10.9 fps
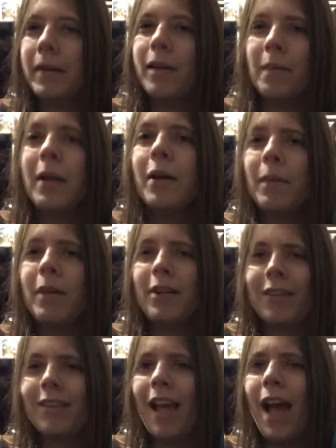Let me
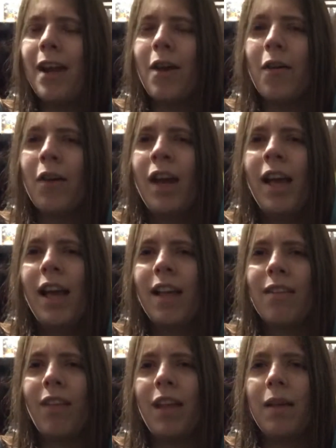just say, I know
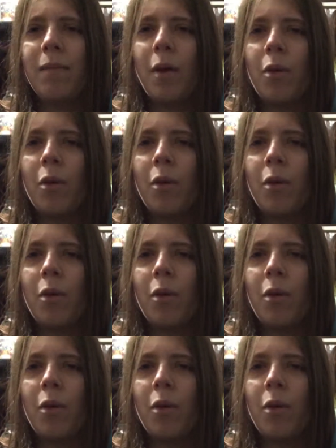it's like